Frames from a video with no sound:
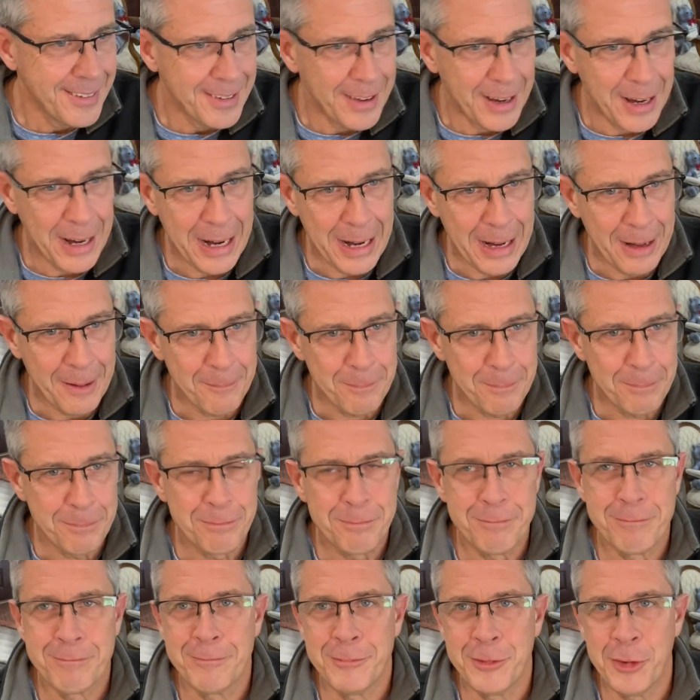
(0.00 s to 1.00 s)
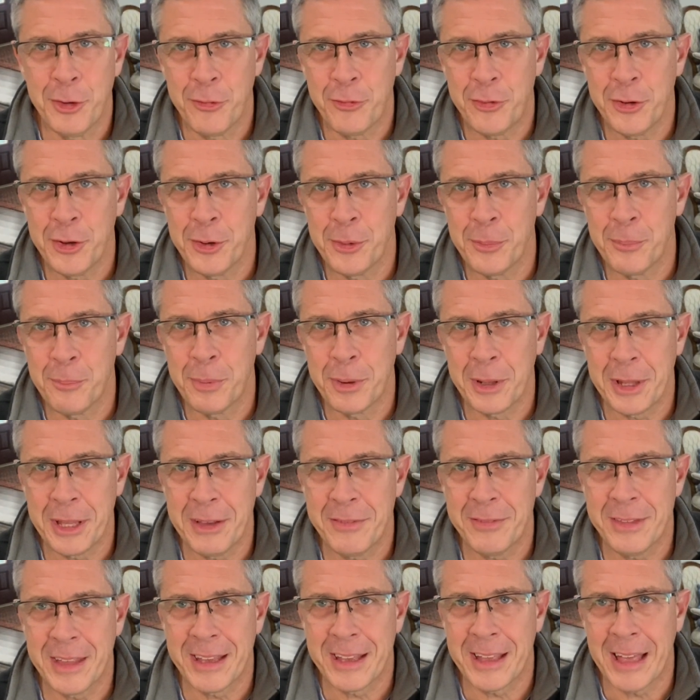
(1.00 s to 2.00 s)
um, you feel
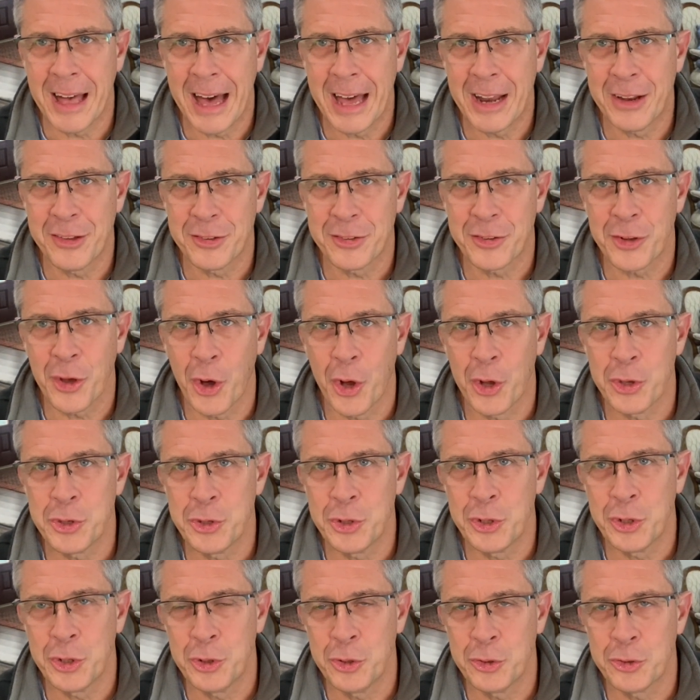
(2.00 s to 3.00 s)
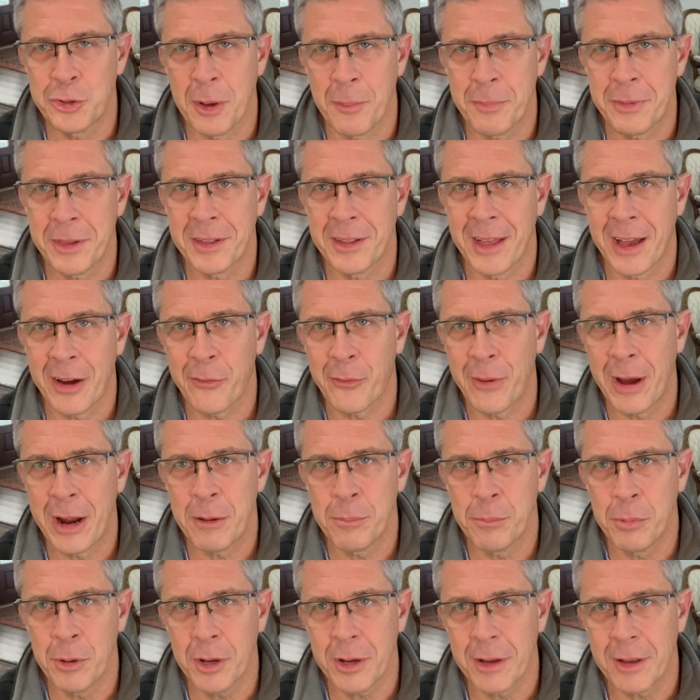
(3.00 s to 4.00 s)
believe that God has called you to do something like write
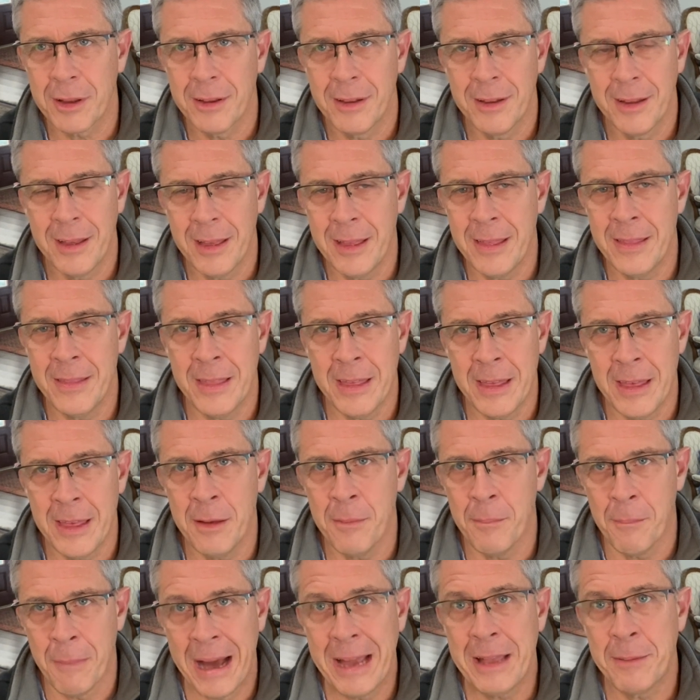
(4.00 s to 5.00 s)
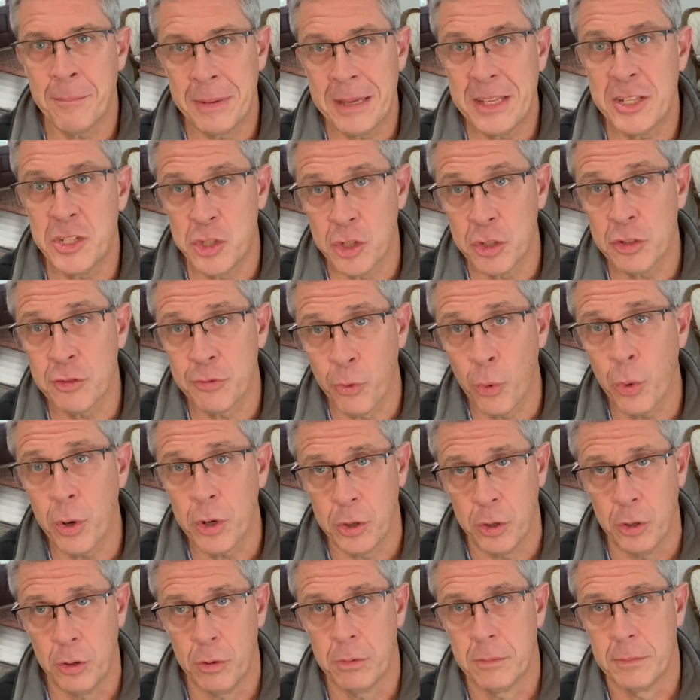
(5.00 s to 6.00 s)
a book, it, it might be just for
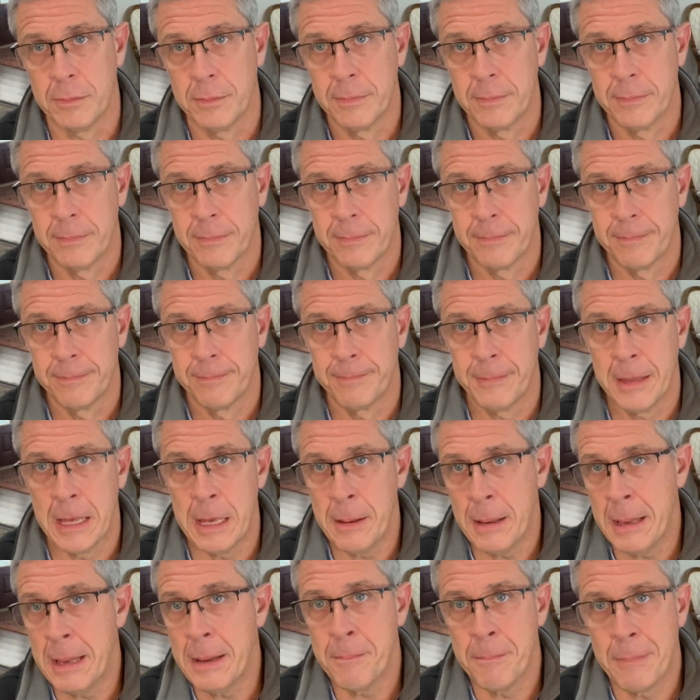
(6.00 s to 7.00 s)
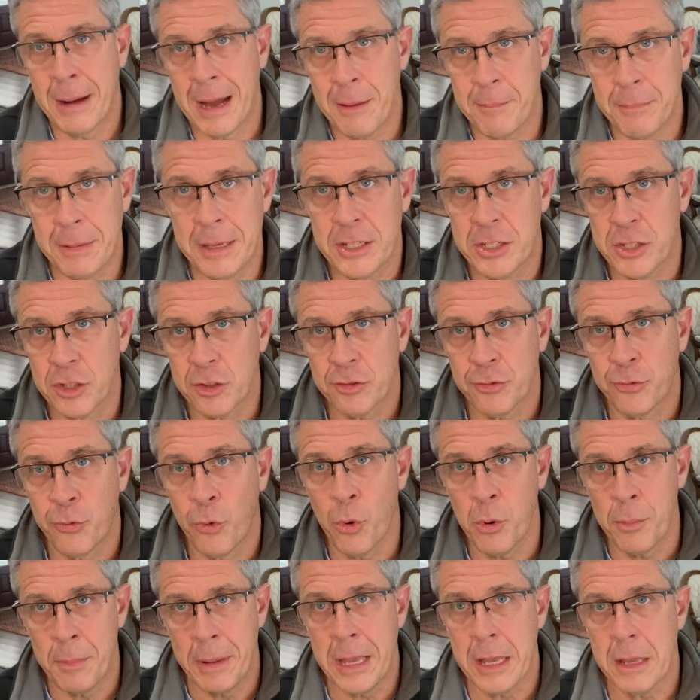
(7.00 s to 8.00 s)
you. It, it might be just
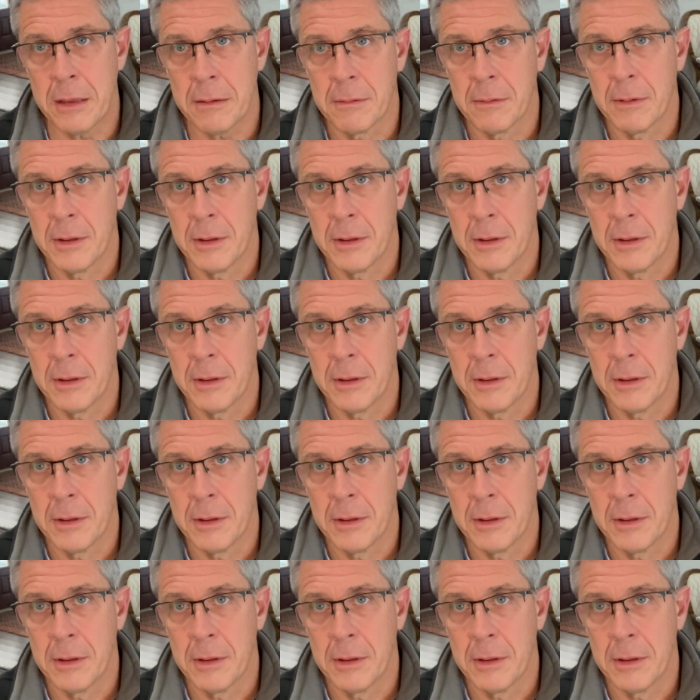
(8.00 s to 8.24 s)
for me.